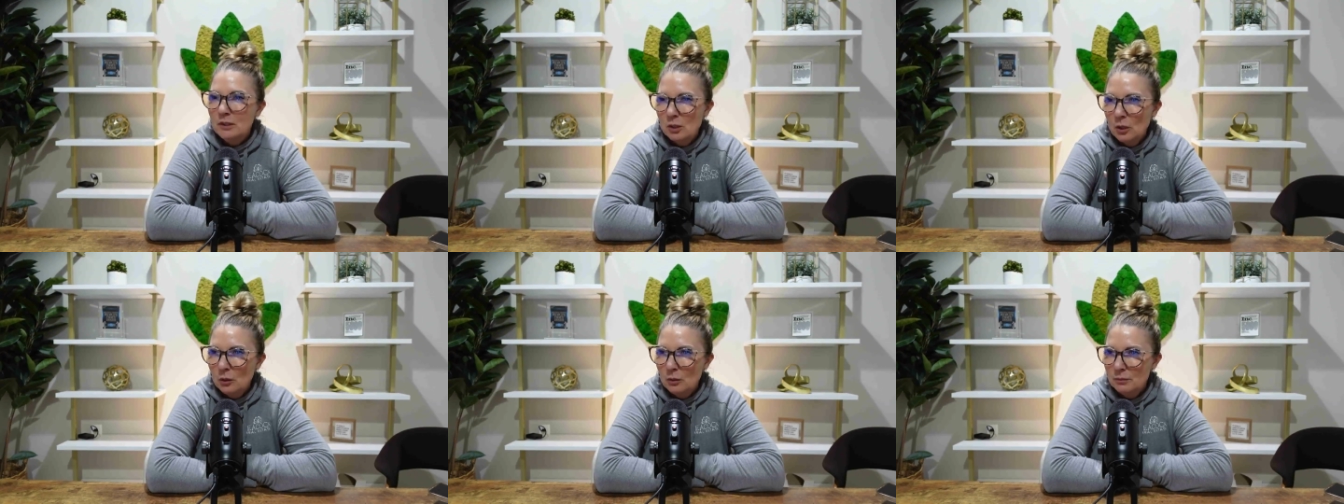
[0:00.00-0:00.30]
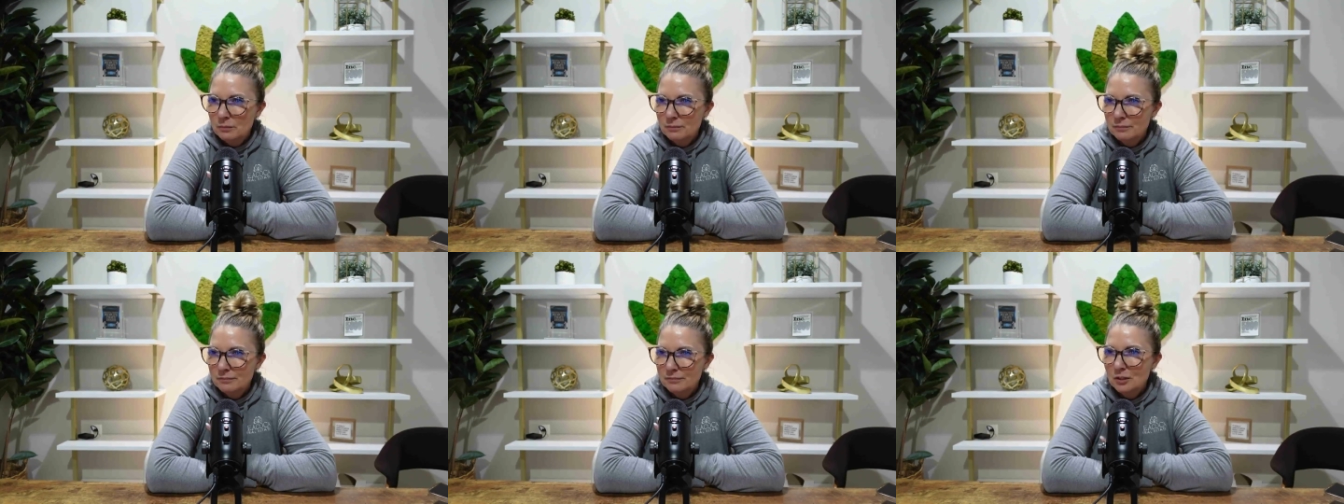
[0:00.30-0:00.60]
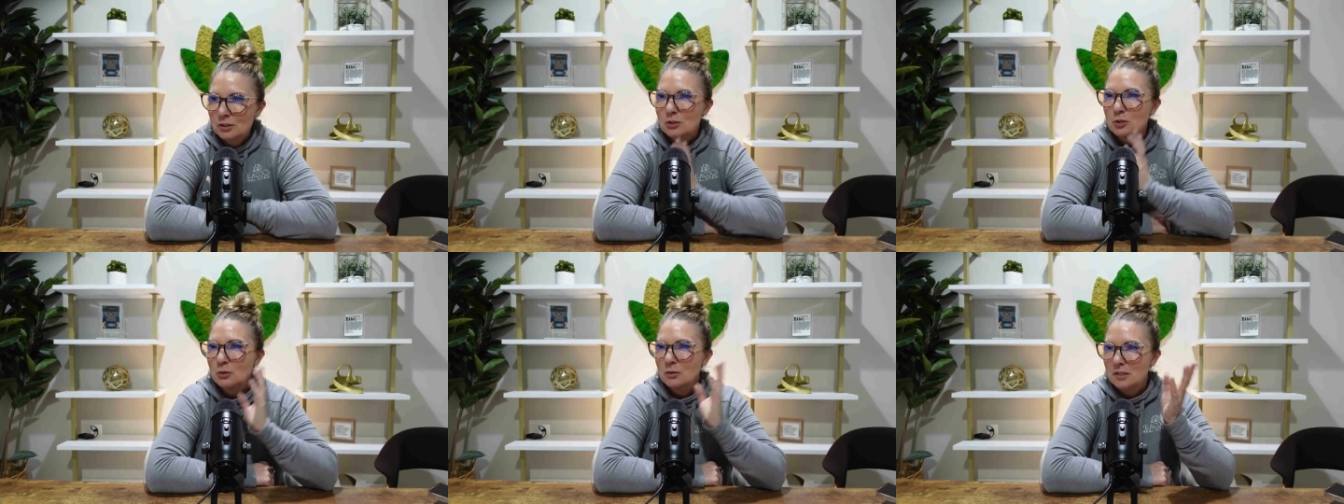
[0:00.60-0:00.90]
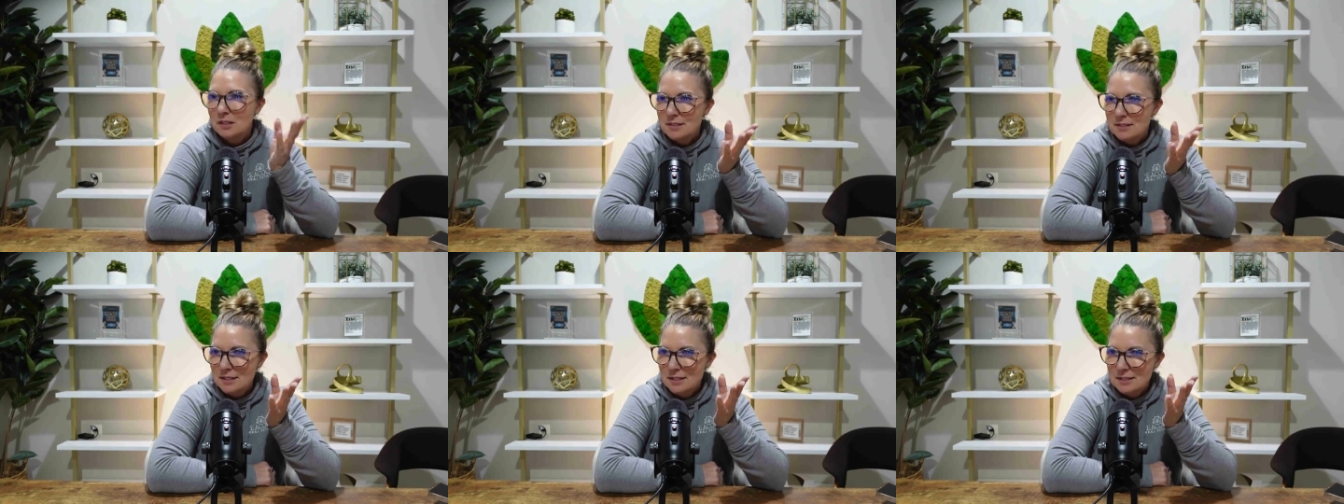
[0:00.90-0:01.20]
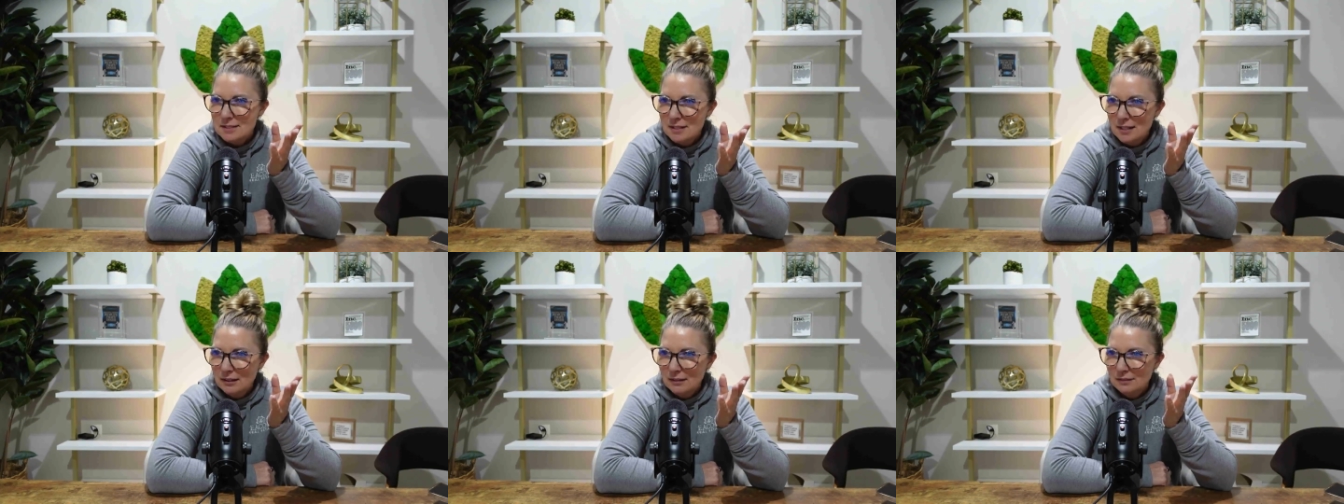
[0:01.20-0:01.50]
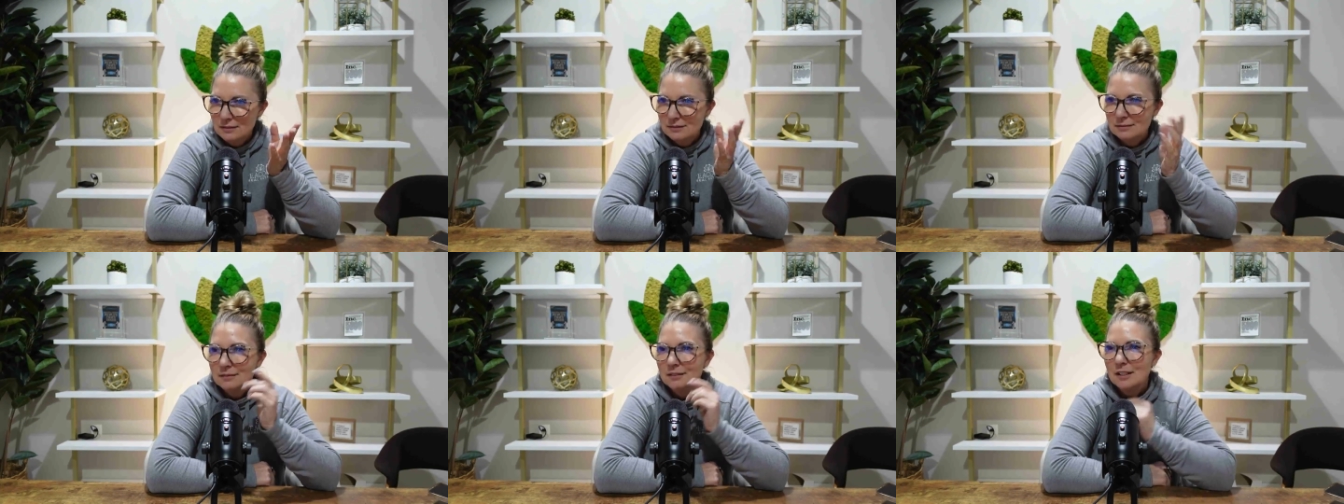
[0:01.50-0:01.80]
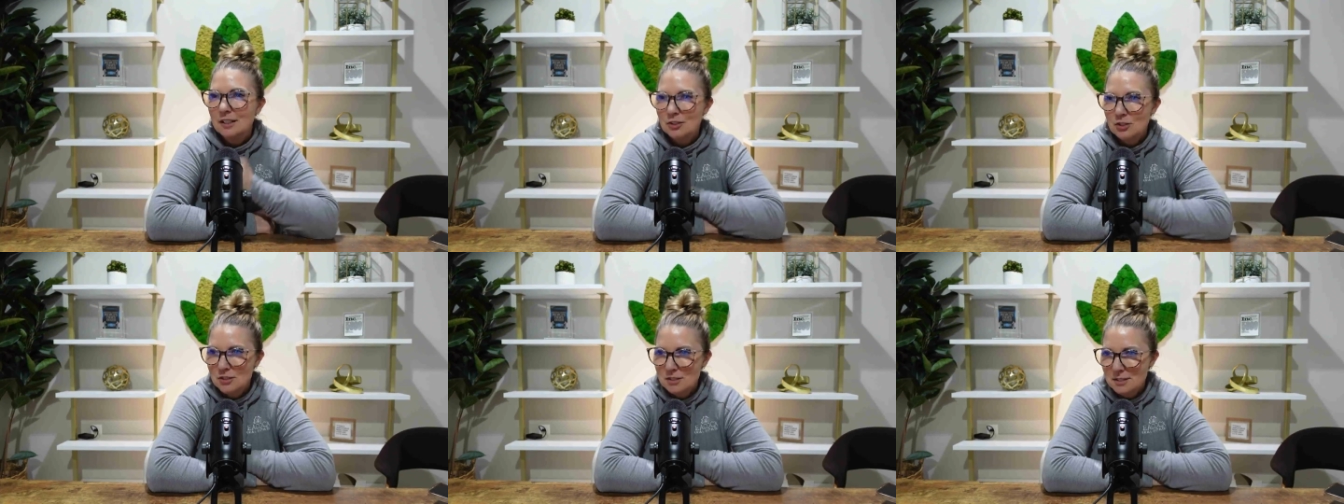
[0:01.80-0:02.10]
know the two things that sell mm-hmm.
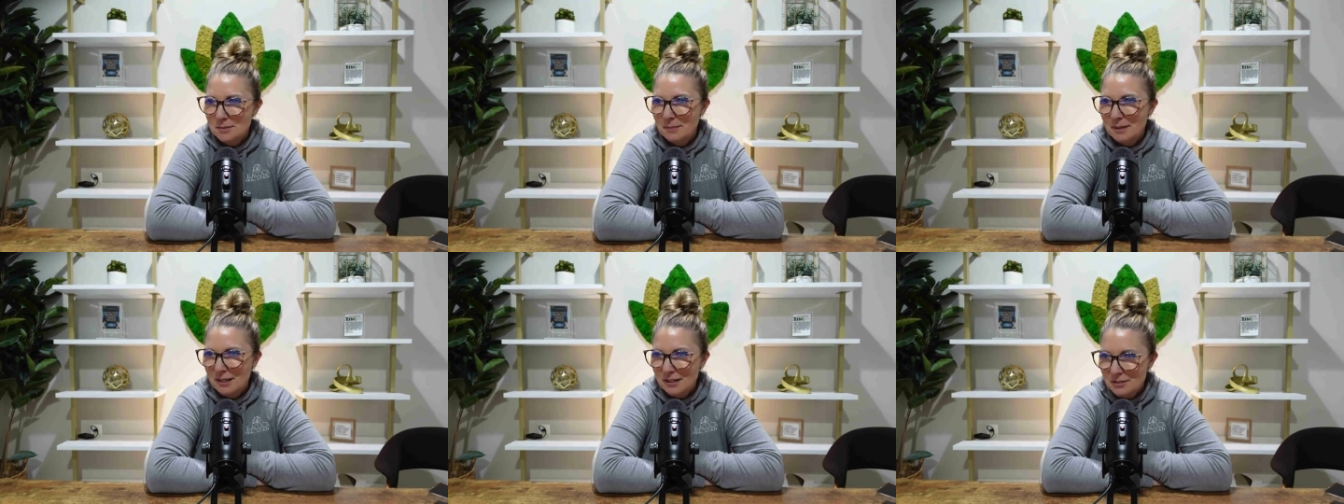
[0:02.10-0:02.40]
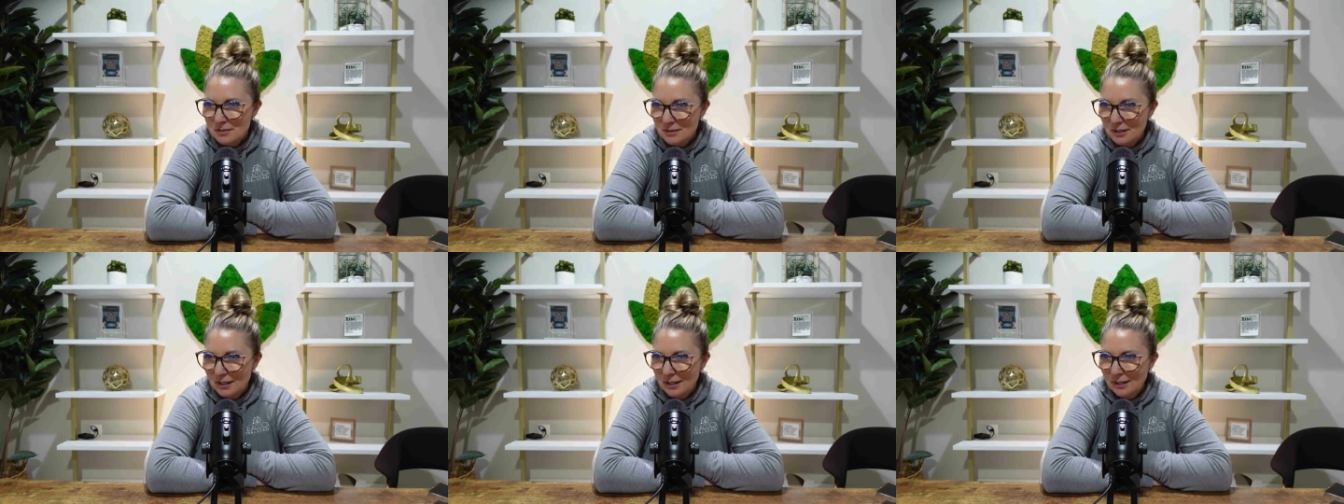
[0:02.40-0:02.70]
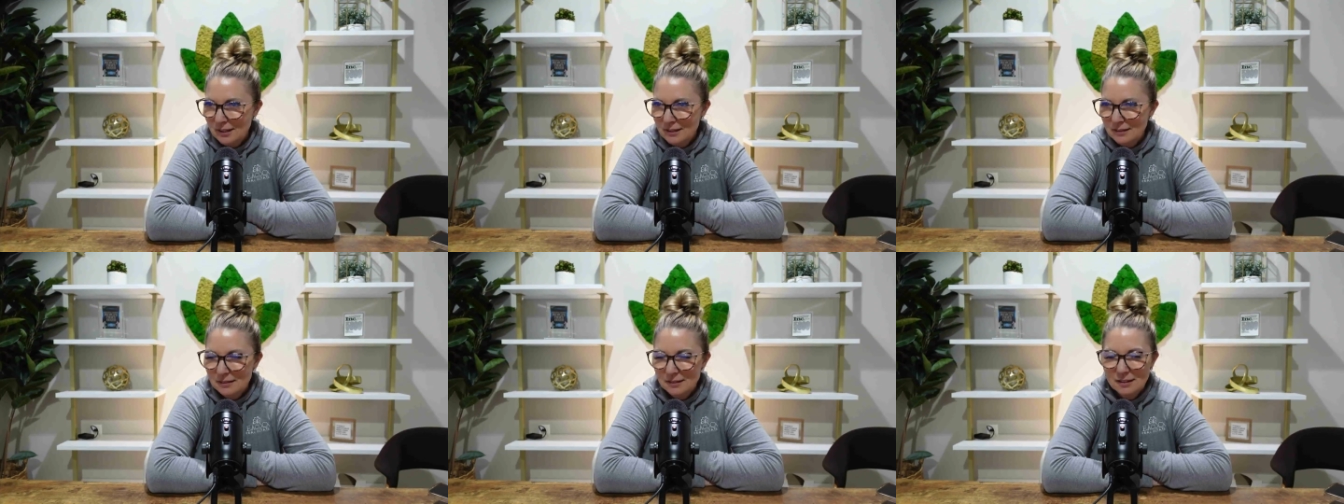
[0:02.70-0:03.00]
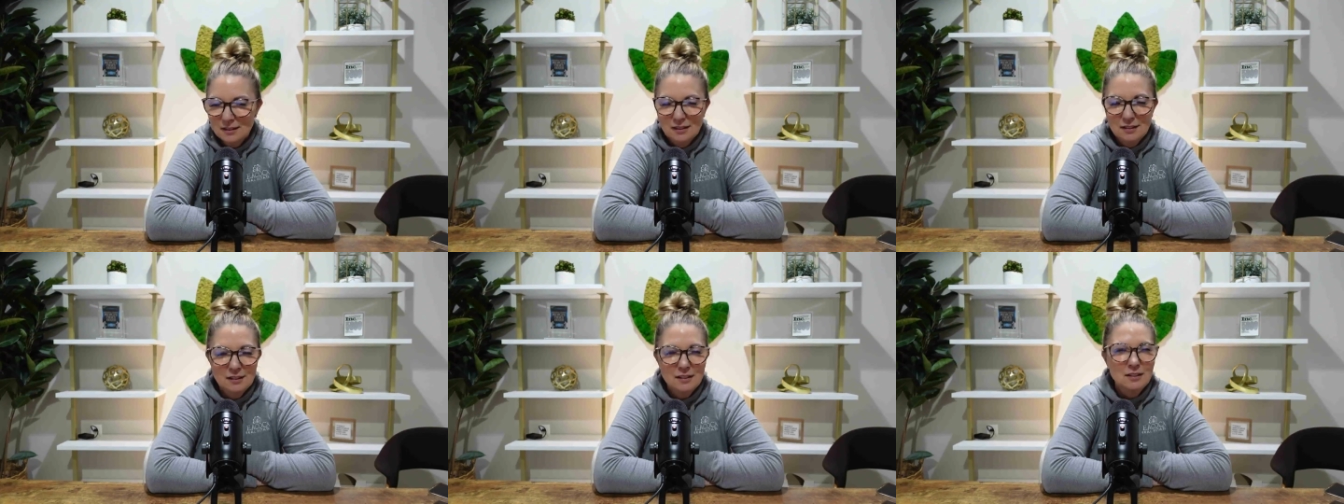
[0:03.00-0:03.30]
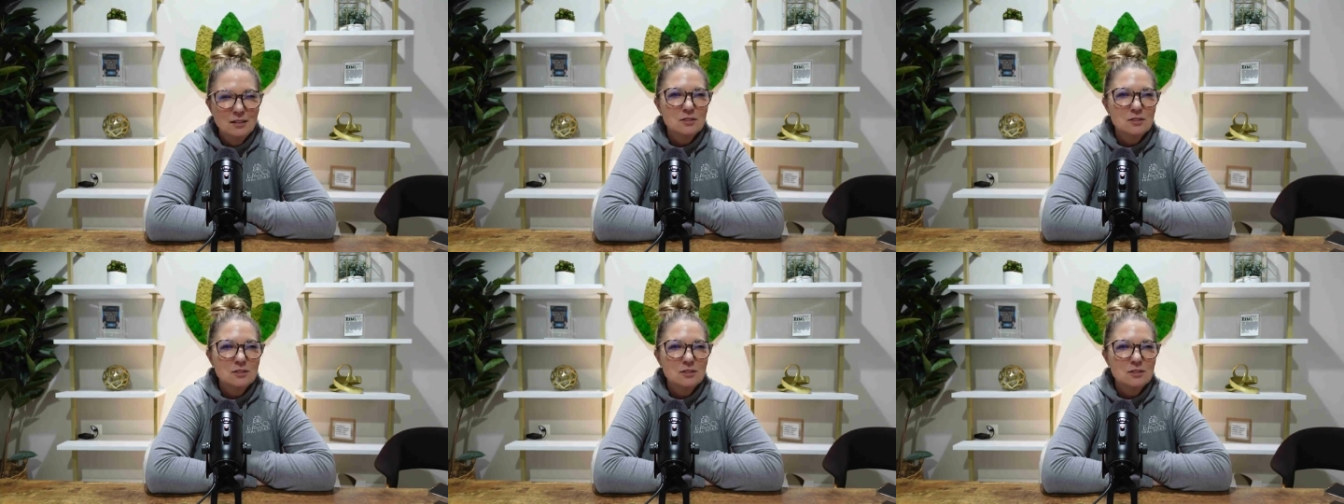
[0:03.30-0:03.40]
kitchens and baths, right? Yep.